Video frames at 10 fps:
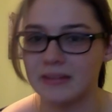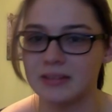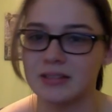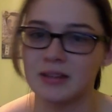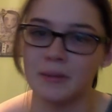
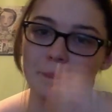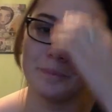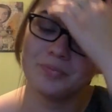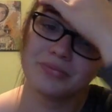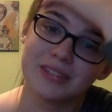So
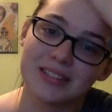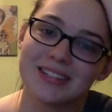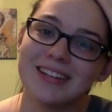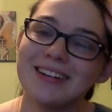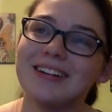
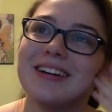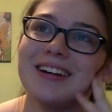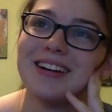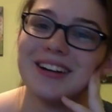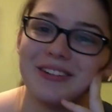this
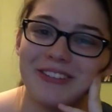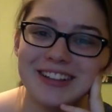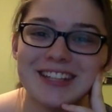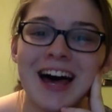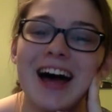one
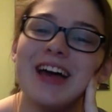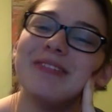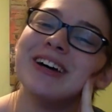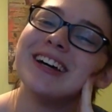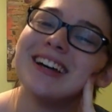time
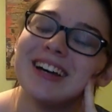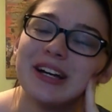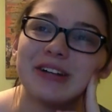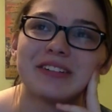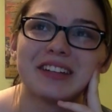
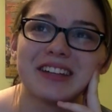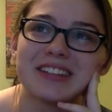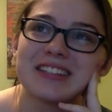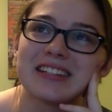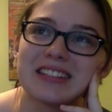really
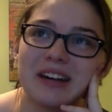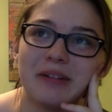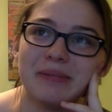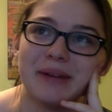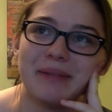sticks out
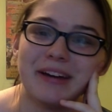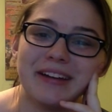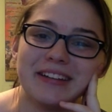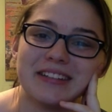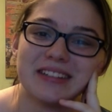in my
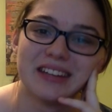mind.